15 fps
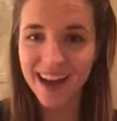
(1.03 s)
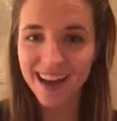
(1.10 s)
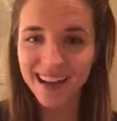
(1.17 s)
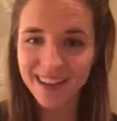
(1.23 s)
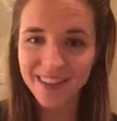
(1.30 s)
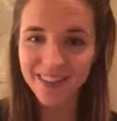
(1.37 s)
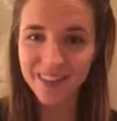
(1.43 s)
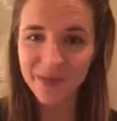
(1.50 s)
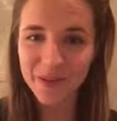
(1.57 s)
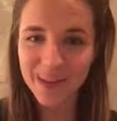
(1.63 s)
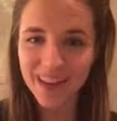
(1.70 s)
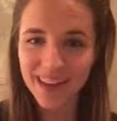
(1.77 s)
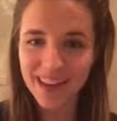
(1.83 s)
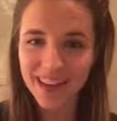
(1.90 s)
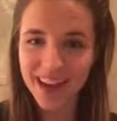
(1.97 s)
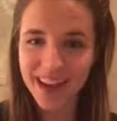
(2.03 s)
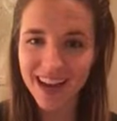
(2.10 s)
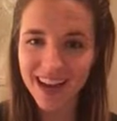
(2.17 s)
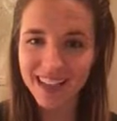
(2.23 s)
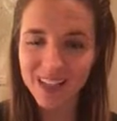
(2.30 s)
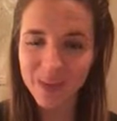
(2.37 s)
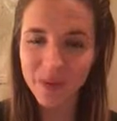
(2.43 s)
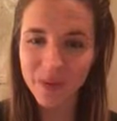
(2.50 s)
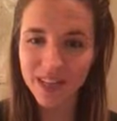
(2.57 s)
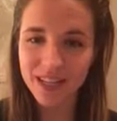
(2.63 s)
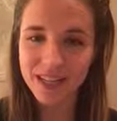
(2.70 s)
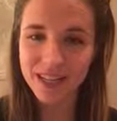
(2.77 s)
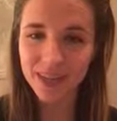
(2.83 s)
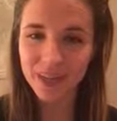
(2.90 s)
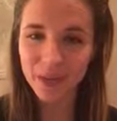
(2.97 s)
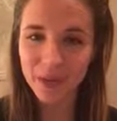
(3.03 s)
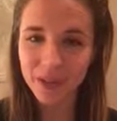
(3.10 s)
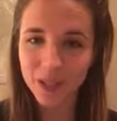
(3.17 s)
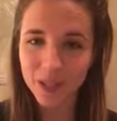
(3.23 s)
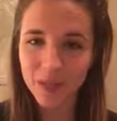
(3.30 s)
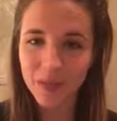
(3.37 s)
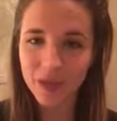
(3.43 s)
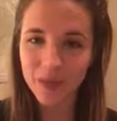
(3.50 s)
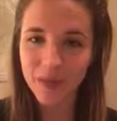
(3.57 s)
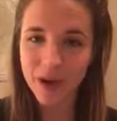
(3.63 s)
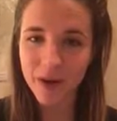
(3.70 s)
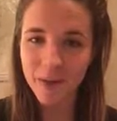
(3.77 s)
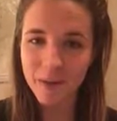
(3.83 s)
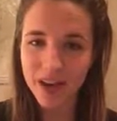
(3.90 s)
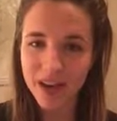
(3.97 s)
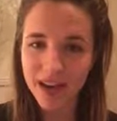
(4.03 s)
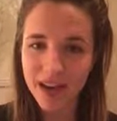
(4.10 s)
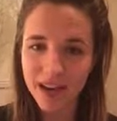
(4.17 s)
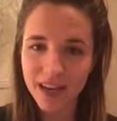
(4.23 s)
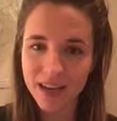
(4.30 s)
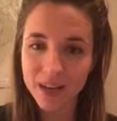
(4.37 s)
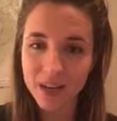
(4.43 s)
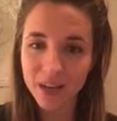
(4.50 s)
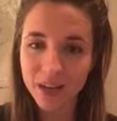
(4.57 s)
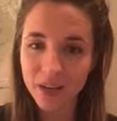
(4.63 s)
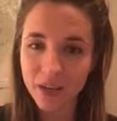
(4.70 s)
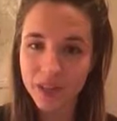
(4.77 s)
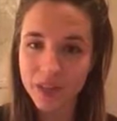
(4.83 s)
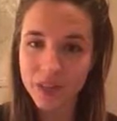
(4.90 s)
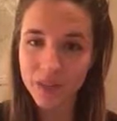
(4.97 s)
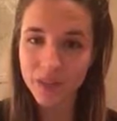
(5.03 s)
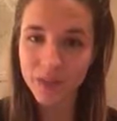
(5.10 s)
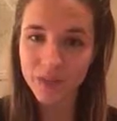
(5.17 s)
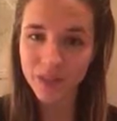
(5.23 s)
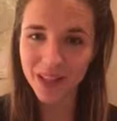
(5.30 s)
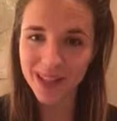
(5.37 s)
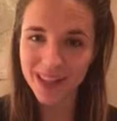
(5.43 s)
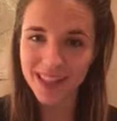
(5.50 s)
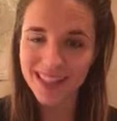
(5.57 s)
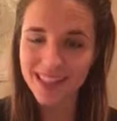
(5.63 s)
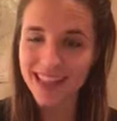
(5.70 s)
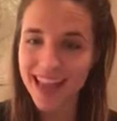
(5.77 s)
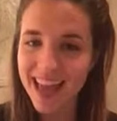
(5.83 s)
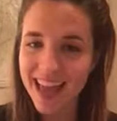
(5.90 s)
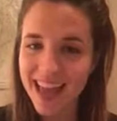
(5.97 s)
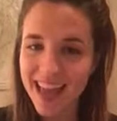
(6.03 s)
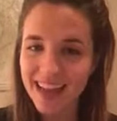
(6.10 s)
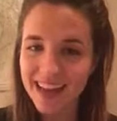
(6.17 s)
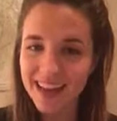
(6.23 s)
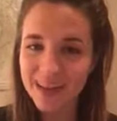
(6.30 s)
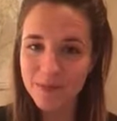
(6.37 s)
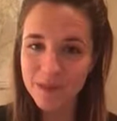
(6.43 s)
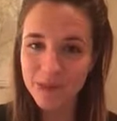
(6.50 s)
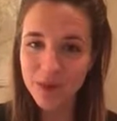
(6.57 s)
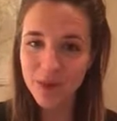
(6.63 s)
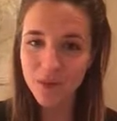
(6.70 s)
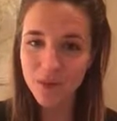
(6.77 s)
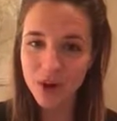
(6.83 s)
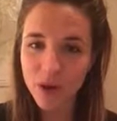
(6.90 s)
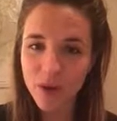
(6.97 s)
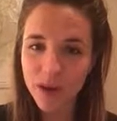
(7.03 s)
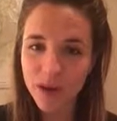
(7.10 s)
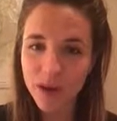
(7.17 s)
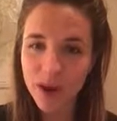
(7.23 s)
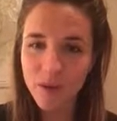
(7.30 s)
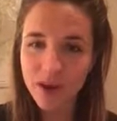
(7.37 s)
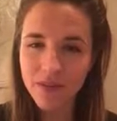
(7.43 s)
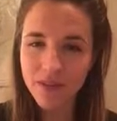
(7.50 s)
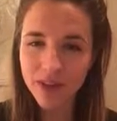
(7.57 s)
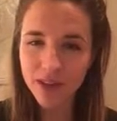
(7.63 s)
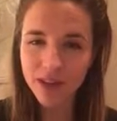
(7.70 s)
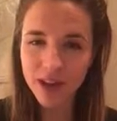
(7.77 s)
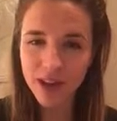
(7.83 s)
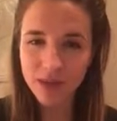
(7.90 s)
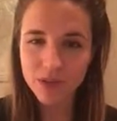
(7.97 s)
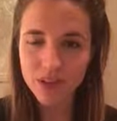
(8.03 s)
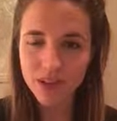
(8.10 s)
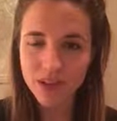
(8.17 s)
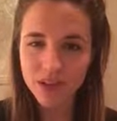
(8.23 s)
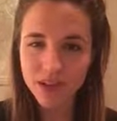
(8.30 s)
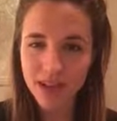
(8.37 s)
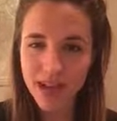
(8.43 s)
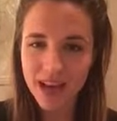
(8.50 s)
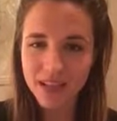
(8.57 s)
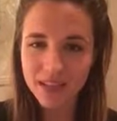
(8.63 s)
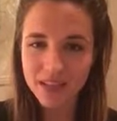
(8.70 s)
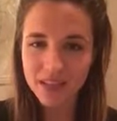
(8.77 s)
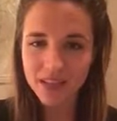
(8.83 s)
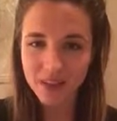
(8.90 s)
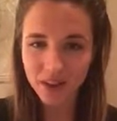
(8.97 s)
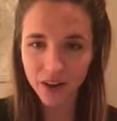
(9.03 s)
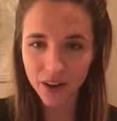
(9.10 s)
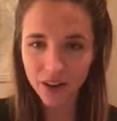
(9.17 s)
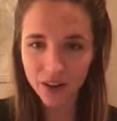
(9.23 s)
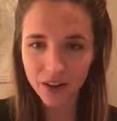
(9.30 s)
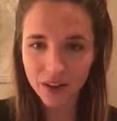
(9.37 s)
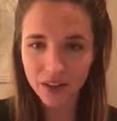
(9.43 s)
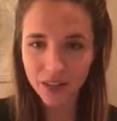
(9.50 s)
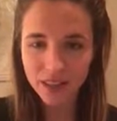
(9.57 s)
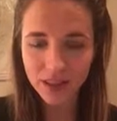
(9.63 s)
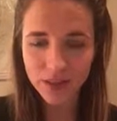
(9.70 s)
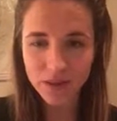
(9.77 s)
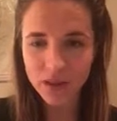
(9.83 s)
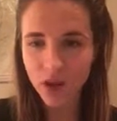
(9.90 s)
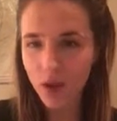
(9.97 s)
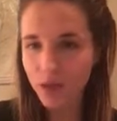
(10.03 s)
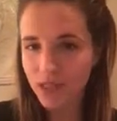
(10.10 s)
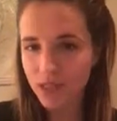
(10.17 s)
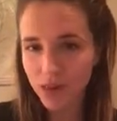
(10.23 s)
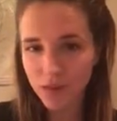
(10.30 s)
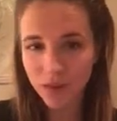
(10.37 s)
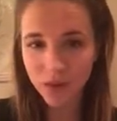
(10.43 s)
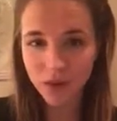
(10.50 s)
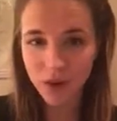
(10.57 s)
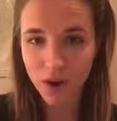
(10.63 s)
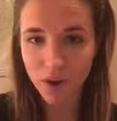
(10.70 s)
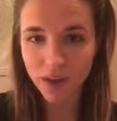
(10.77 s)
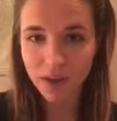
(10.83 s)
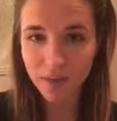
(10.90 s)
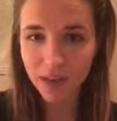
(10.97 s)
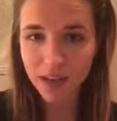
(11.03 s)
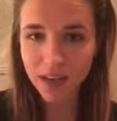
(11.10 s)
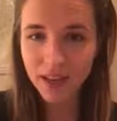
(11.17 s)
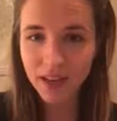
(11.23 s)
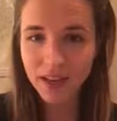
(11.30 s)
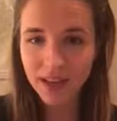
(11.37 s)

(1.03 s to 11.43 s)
Hi everyone. I just wanted to tell you a little bit about my journey with Juice Plus. So growing up, I felt like I was known as the sick girl. Like there was always something wrong with me.